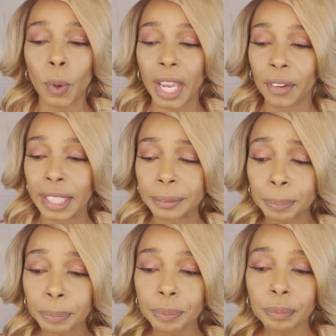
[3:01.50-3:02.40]
wearing.
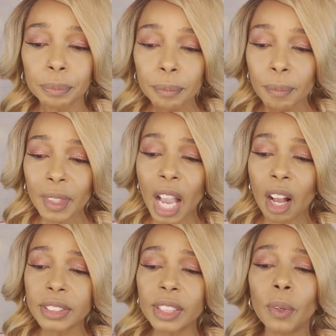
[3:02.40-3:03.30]

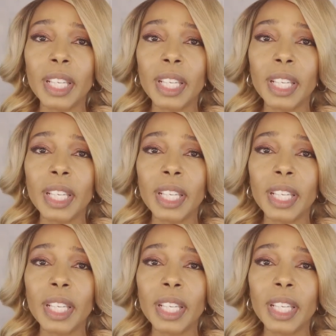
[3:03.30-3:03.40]
Also,